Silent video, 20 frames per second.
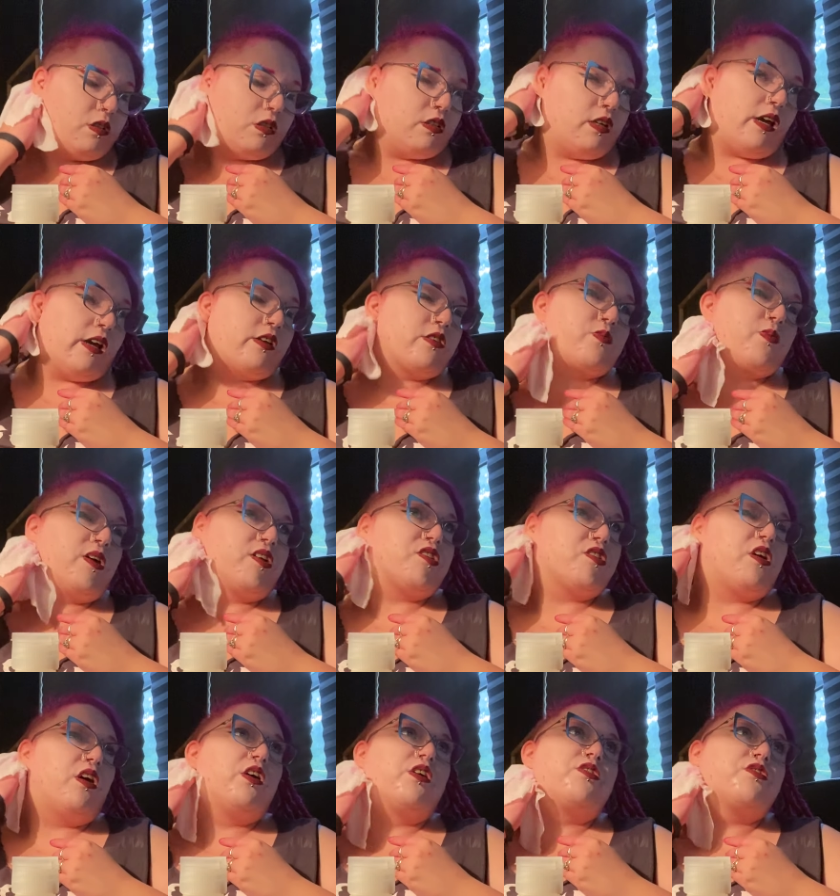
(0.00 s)
yeah, it smells
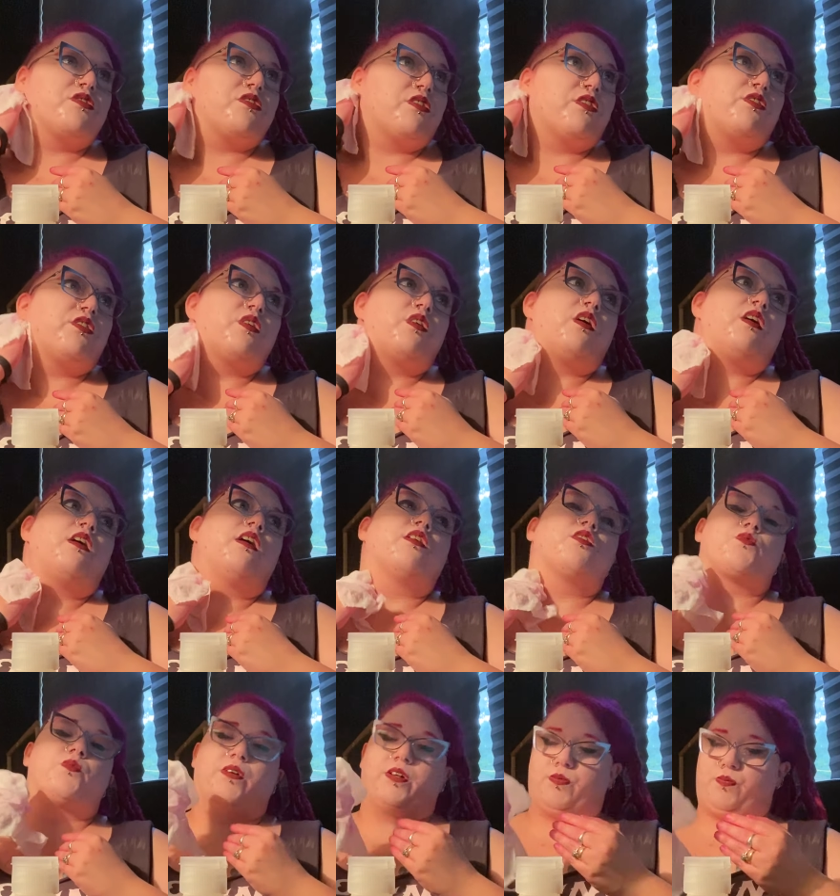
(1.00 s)
nice. I do like that
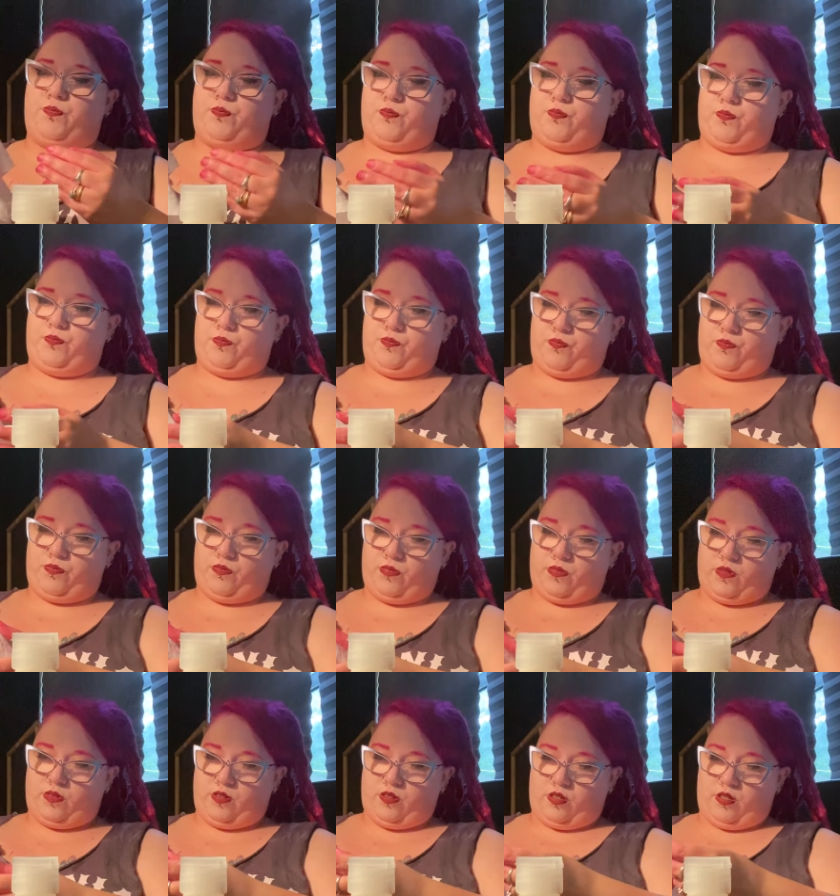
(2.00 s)
smell.
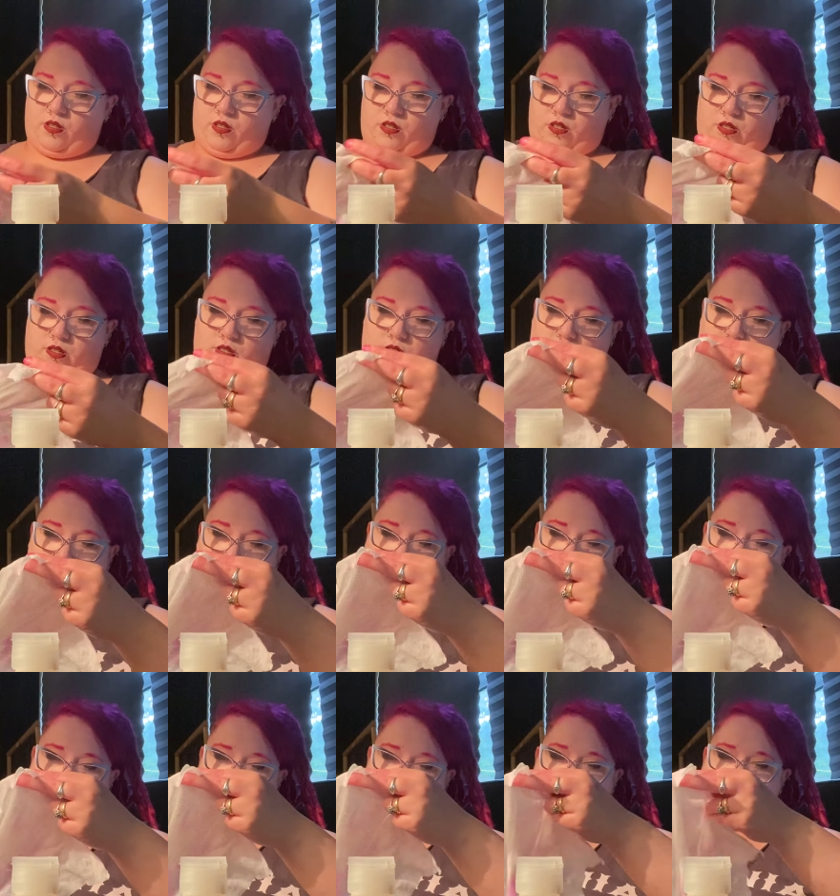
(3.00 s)

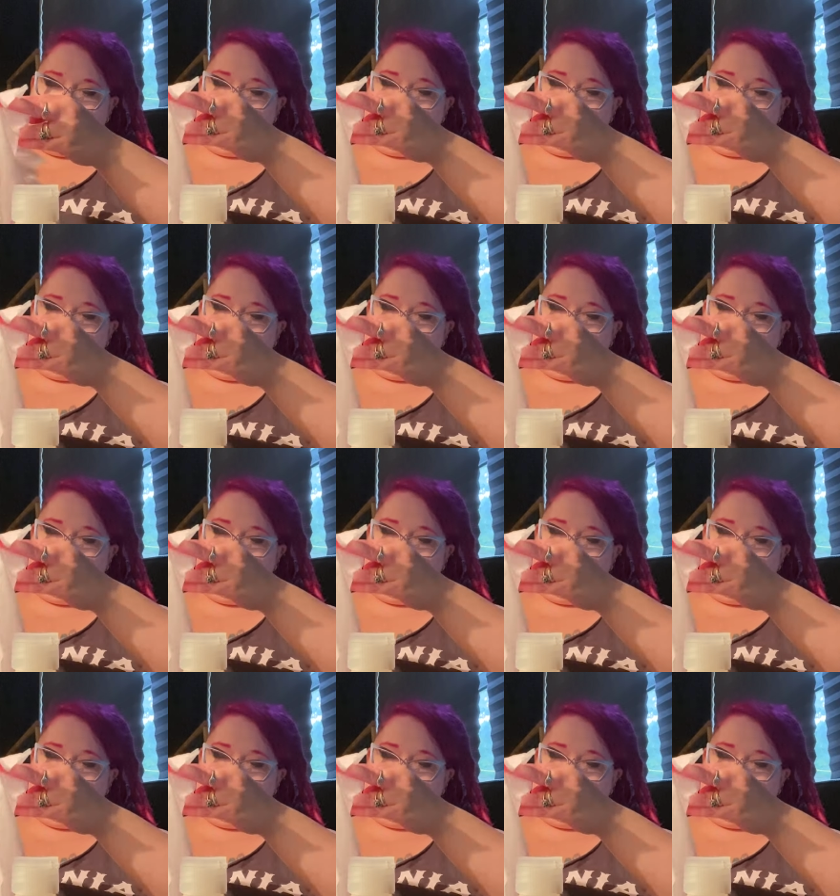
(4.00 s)
And